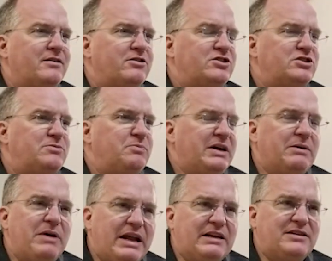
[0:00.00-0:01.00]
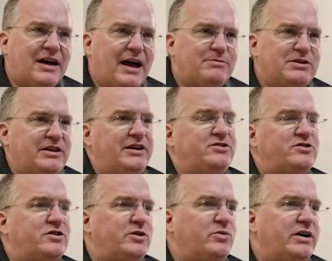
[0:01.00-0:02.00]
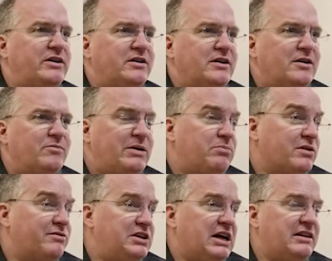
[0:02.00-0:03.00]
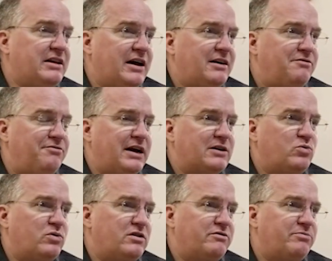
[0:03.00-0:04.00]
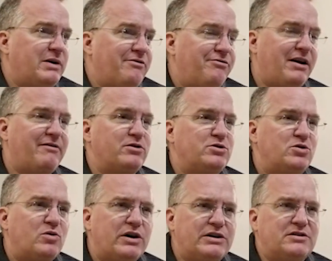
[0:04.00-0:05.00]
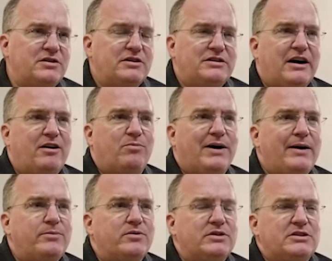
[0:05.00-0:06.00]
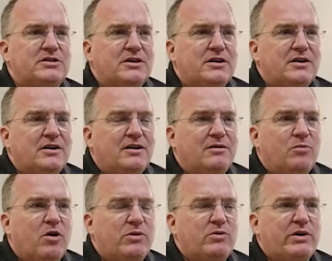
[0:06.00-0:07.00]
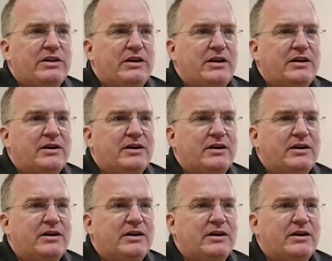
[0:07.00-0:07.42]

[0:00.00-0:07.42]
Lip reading: there's been many times in history when people have done that. In fact, one of my favorite stories in the entire Bible is the moment when the